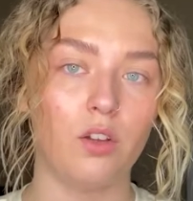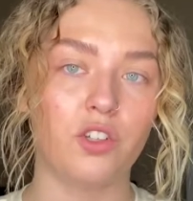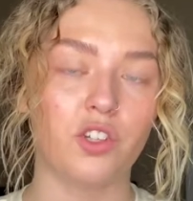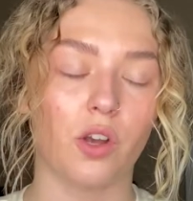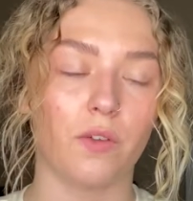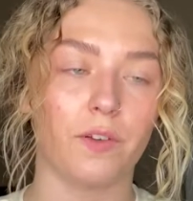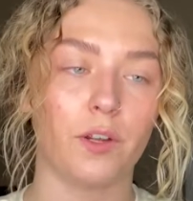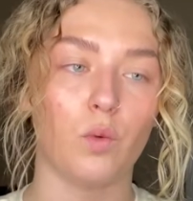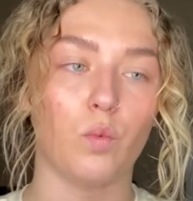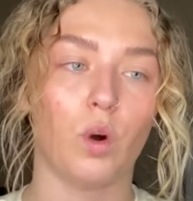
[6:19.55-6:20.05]
So
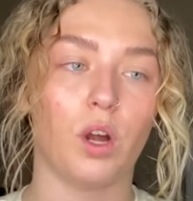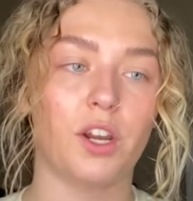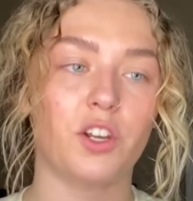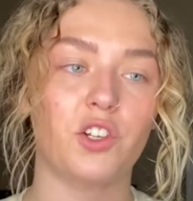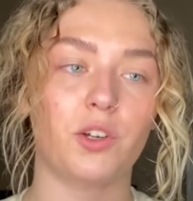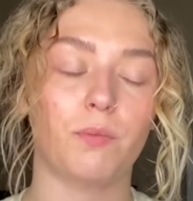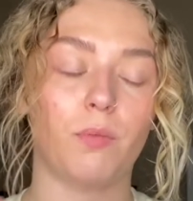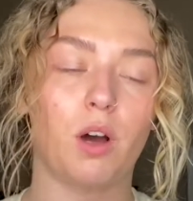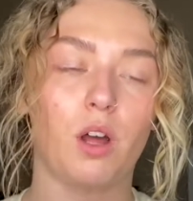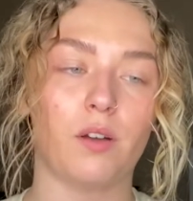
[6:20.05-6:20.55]
if you wanted
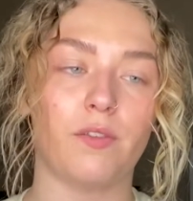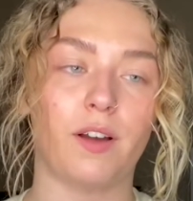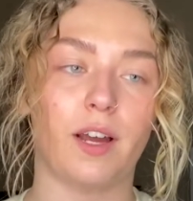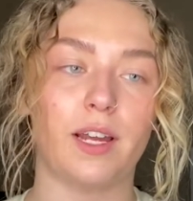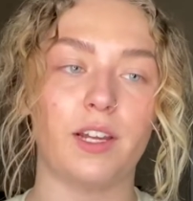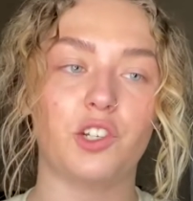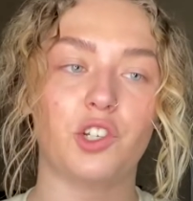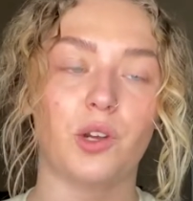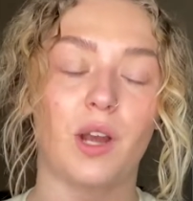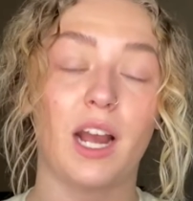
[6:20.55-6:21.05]
to modify
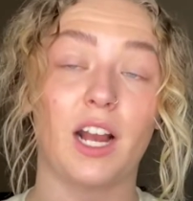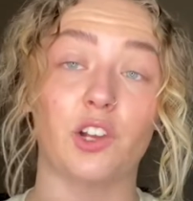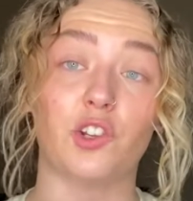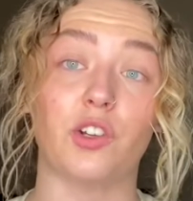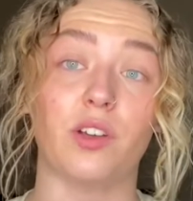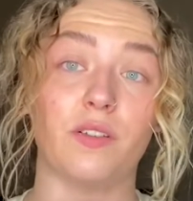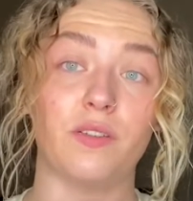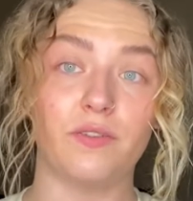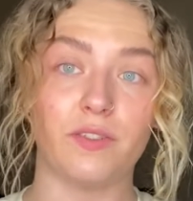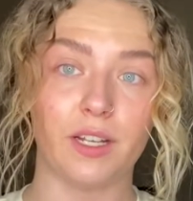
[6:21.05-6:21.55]
it to
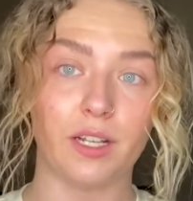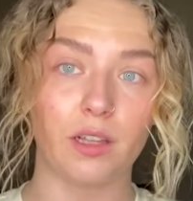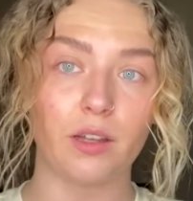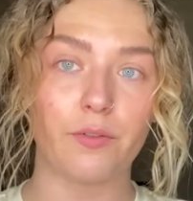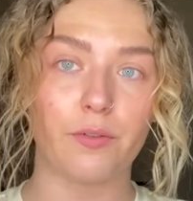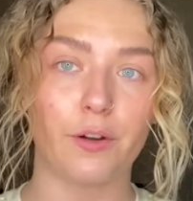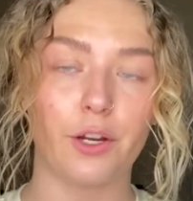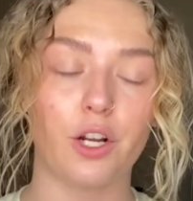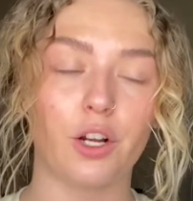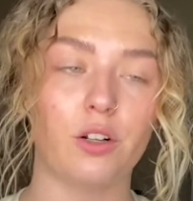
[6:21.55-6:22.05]
actually feel
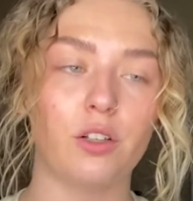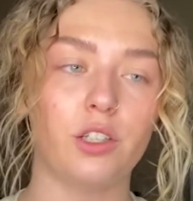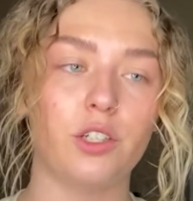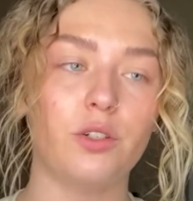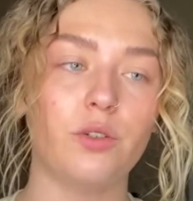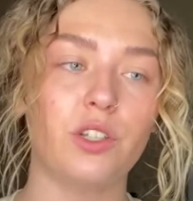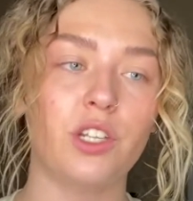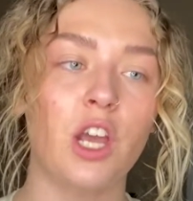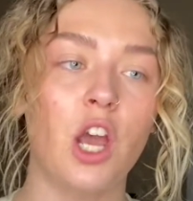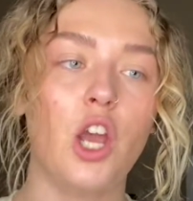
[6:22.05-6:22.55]
it for your
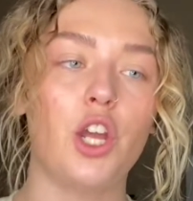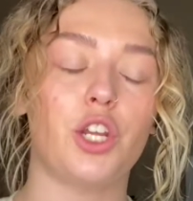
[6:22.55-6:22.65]
glutes,